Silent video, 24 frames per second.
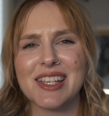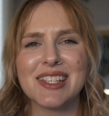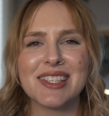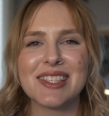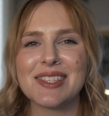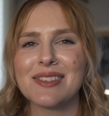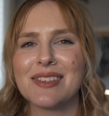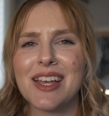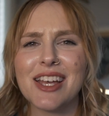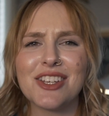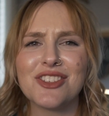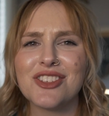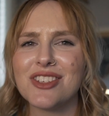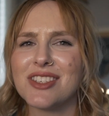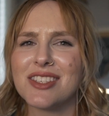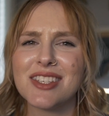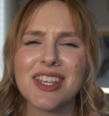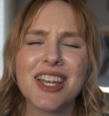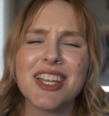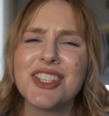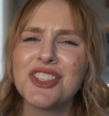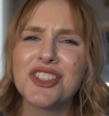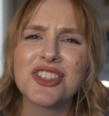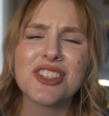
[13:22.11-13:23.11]

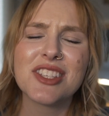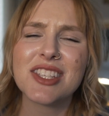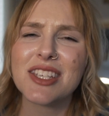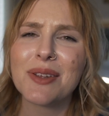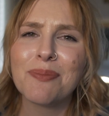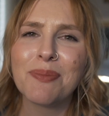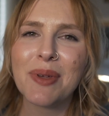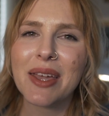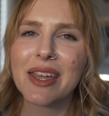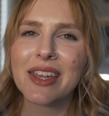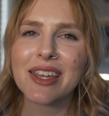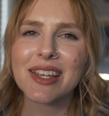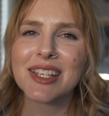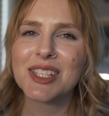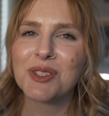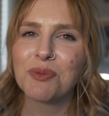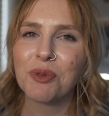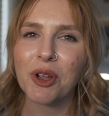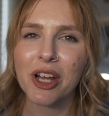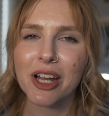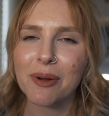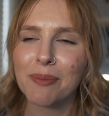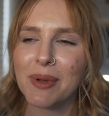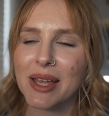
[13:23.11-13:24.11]
It's just a big
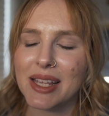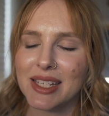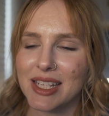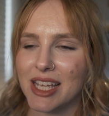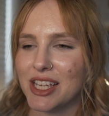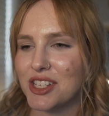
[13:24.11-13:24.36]
experiment.